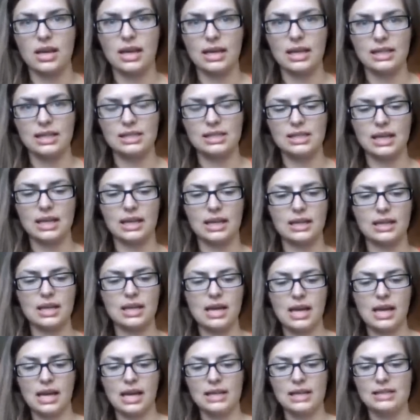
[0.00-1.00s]
He said.
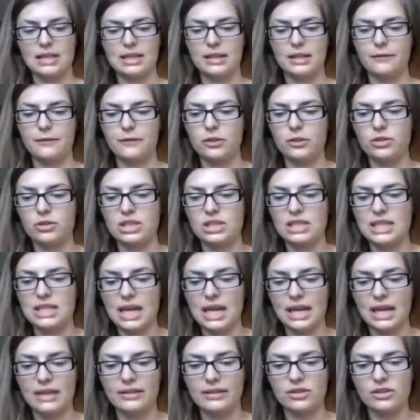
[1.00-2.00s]
He said if you
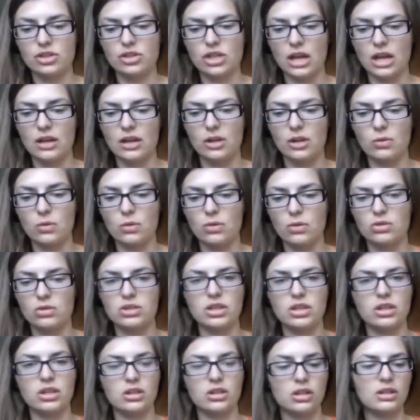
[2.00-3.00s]
stay in the shallow
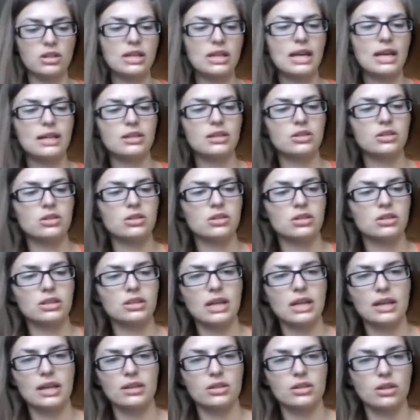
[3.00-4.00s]
water, you know, yeah, you're gonna
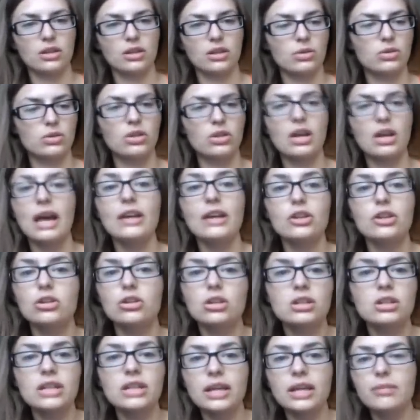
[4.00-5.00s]
get, you know, yeah, you
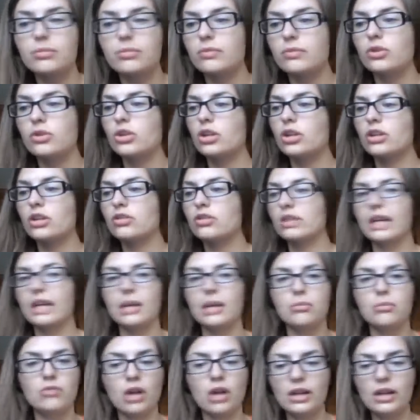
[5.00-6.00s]
can keep you can
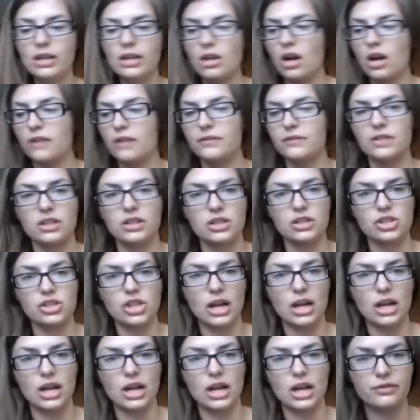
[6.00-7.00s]
keep running after the
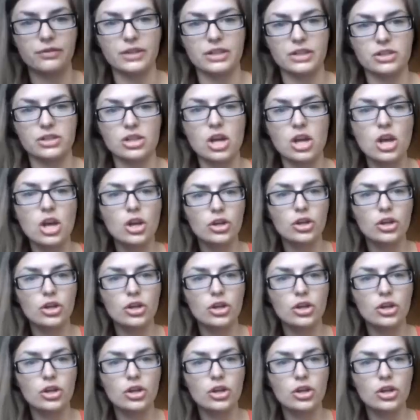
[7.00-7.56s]
shallow fish.